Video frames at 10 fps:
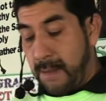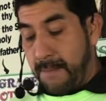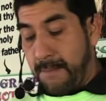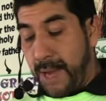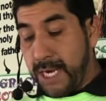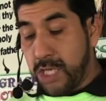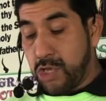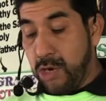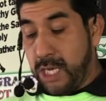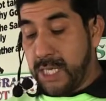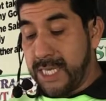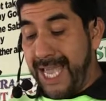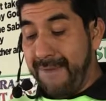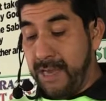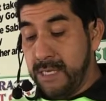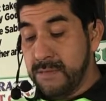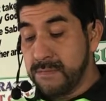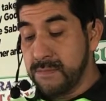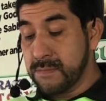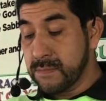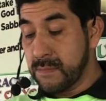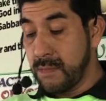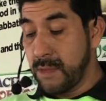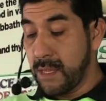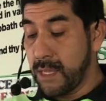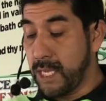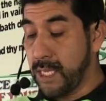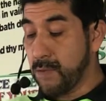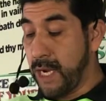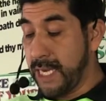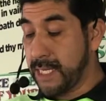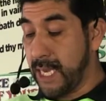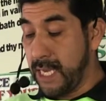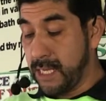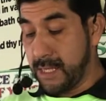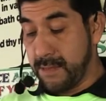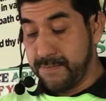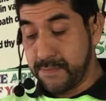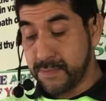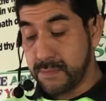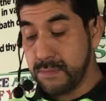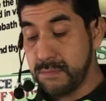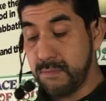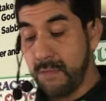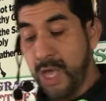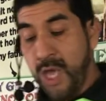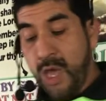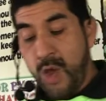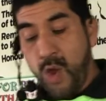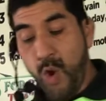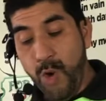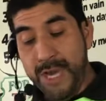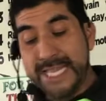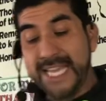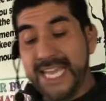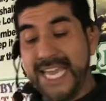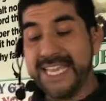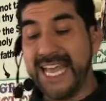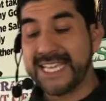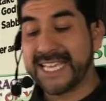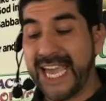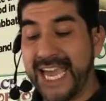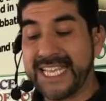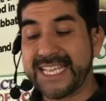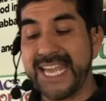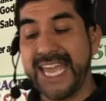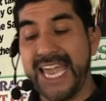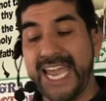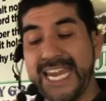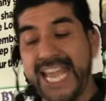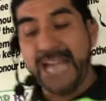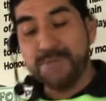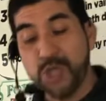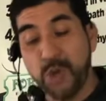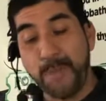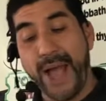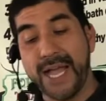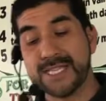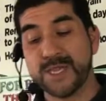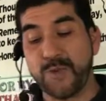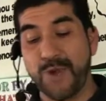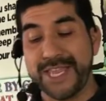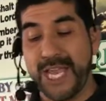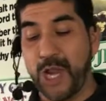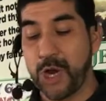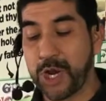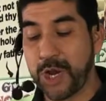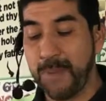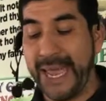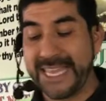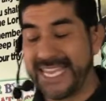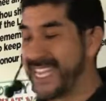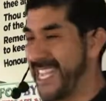verse 37, this is what it says. Who is he that says, and it comes to pass when the Lord commanded